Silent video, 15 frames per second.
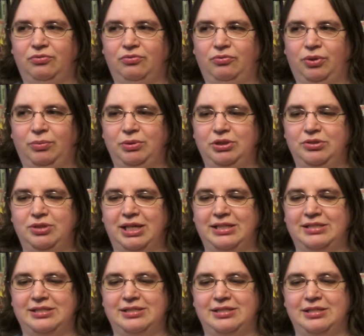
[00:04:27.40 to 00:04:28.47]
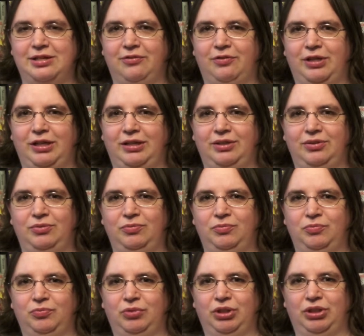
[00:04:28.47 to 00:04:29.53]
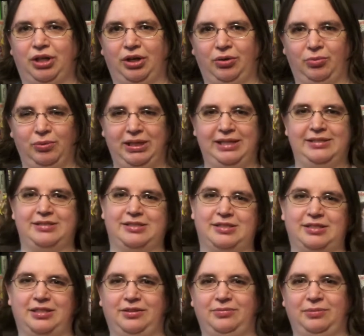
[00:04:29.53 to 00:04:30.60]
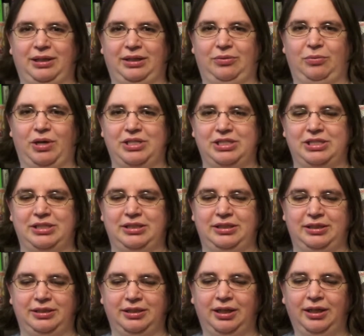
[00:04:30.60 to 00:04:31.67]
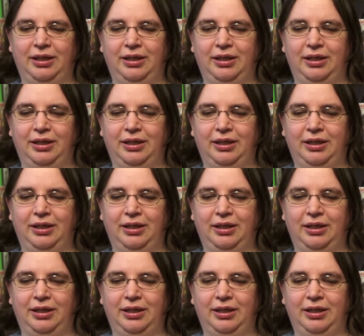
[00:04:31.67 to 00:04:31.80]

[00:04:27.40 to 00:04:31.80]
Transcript: what we do get to see of him, you know, we get to see him, like, watching